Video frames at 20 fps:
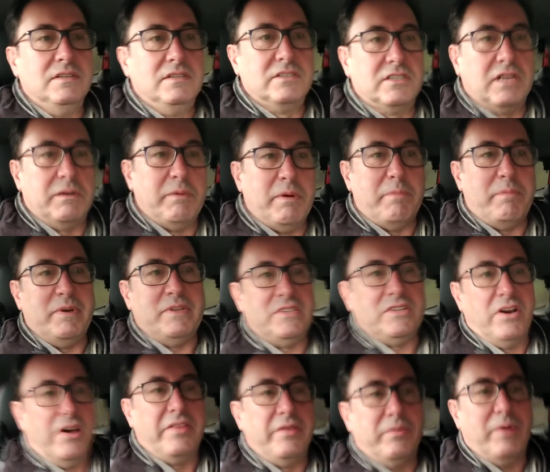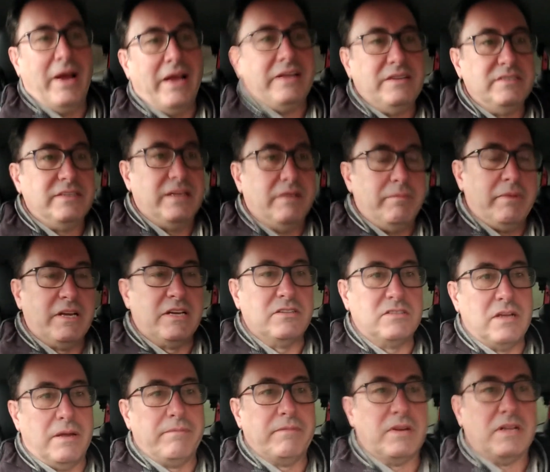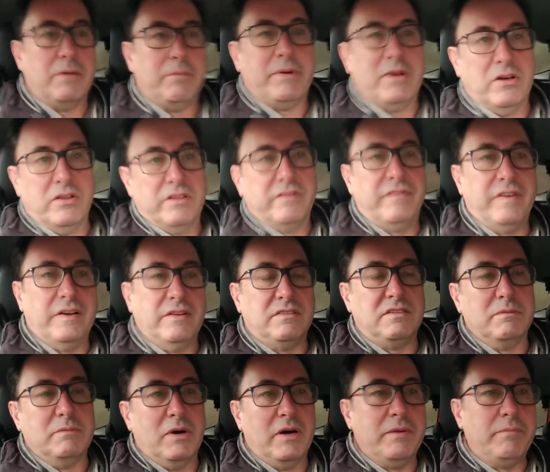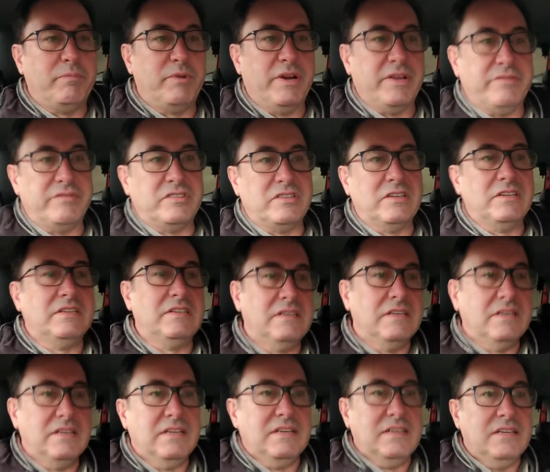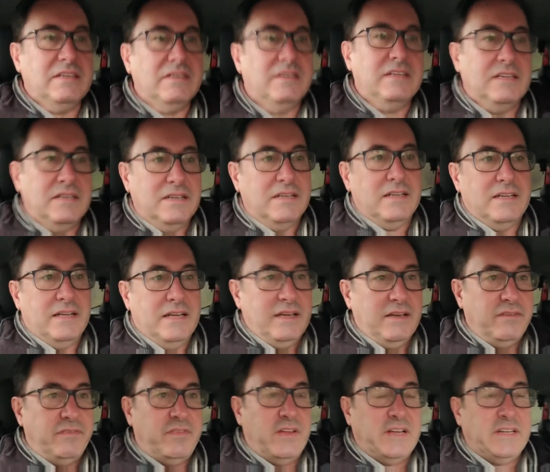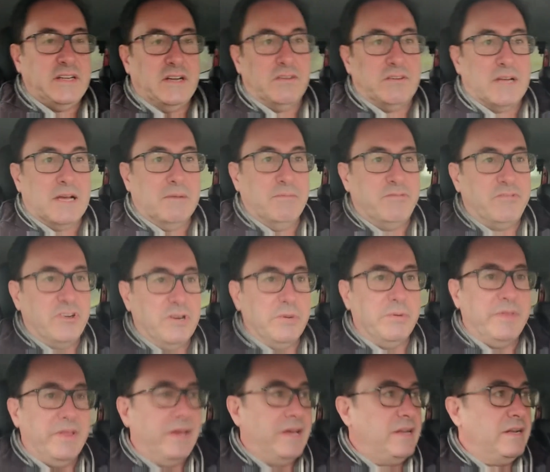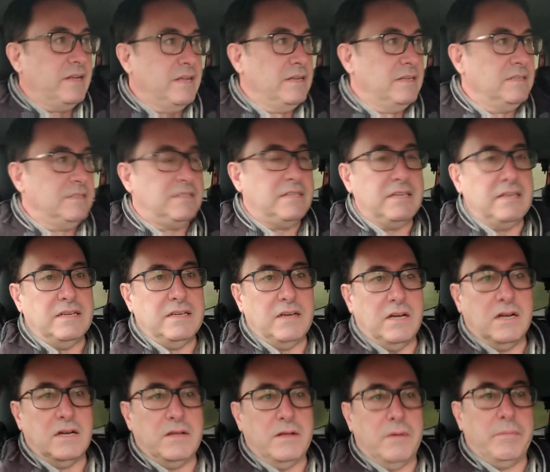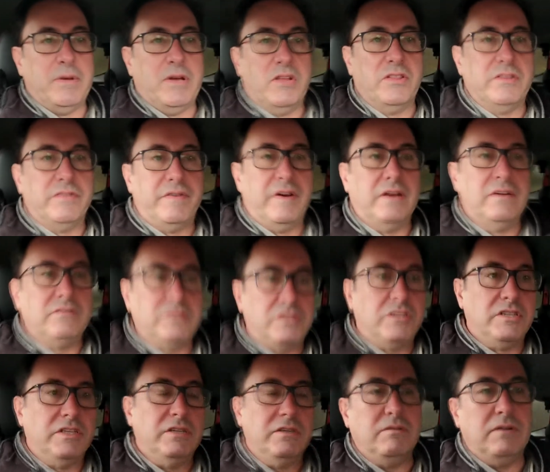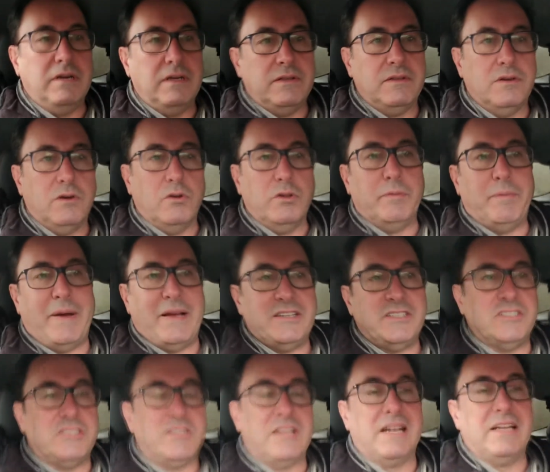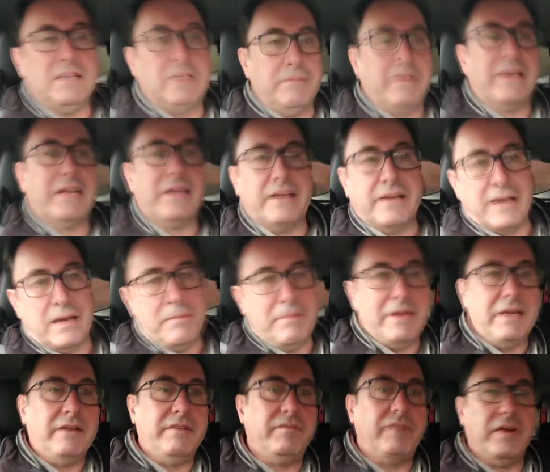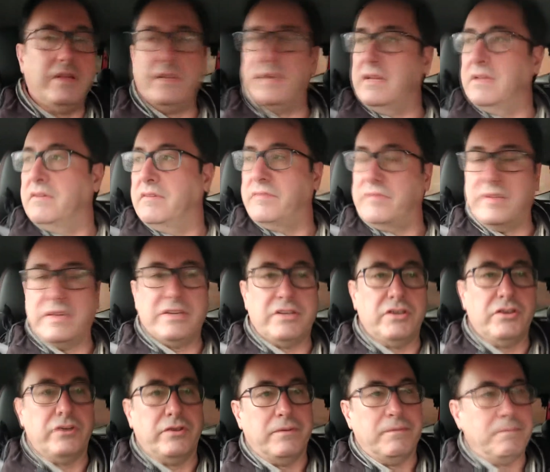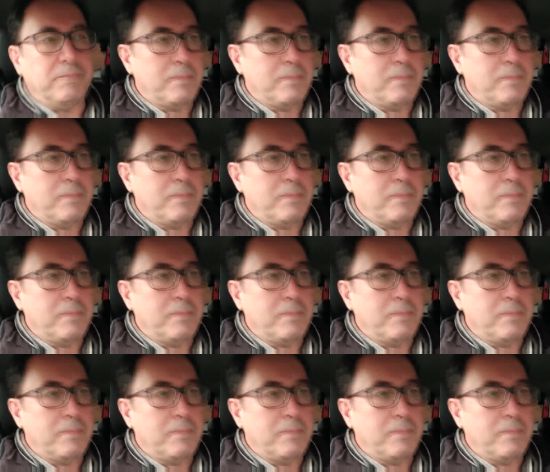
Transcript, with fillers: It's going to be busy either way, isn't it? Because I'm going to be on the phone to my briefs if they don't come through with it, and I'll be on the phone to all the patients, telling them they can come in if they do.